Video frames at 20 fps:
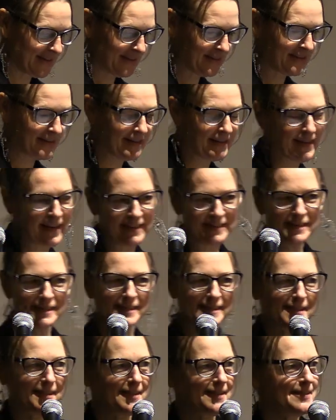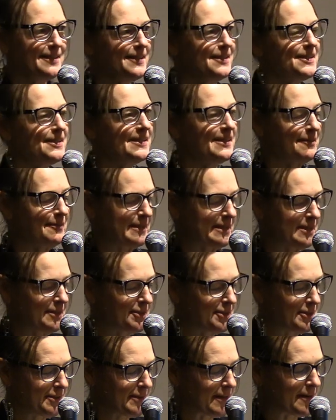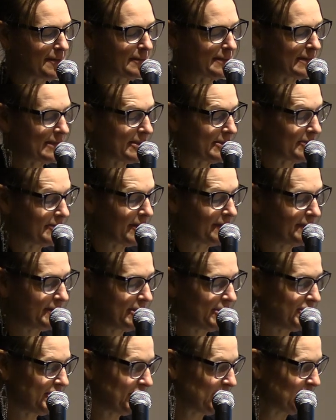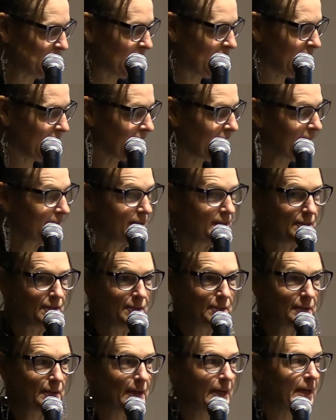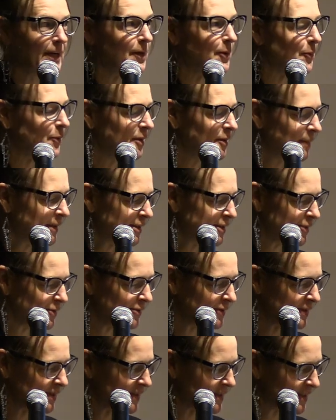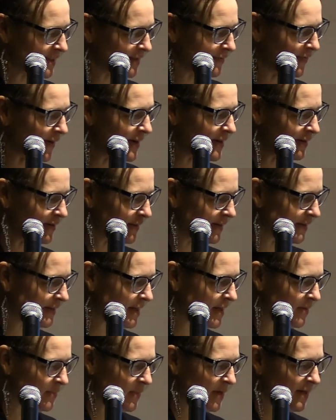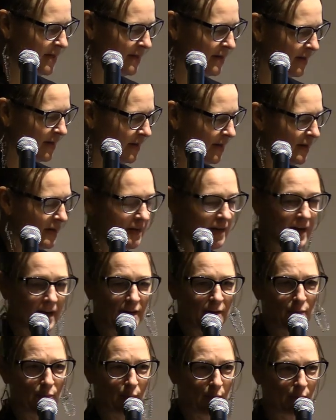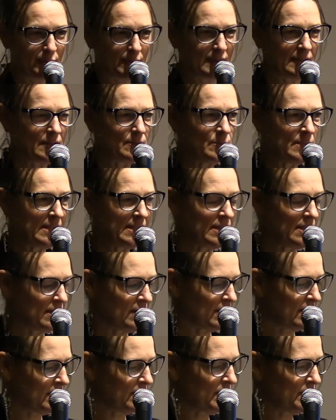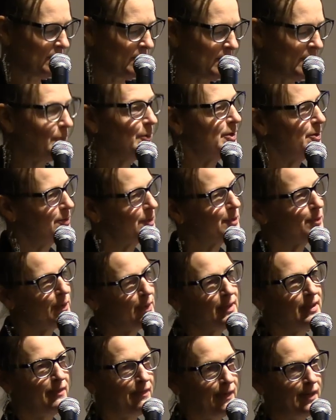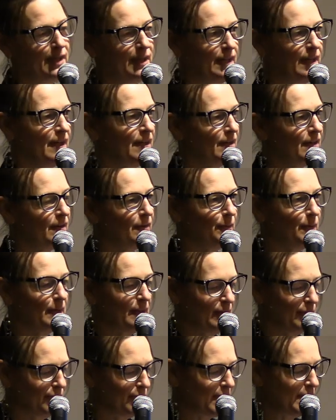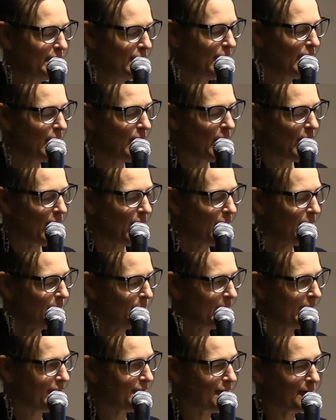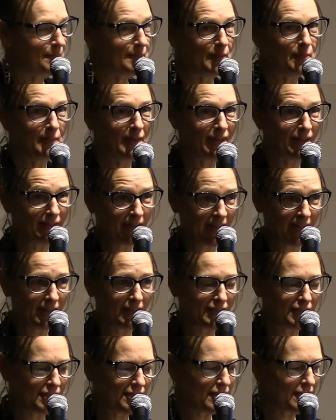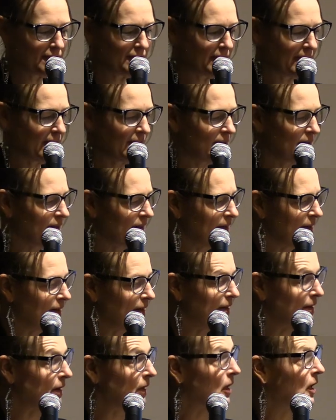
Uh, I just started teaching. I wasn't sure that I was going to love teaching, but I do. One of my students in his final exam, he uh, kind of roasted me, um, which was really funny and really fun. Uh, but he called me middle aged, you know, and uh,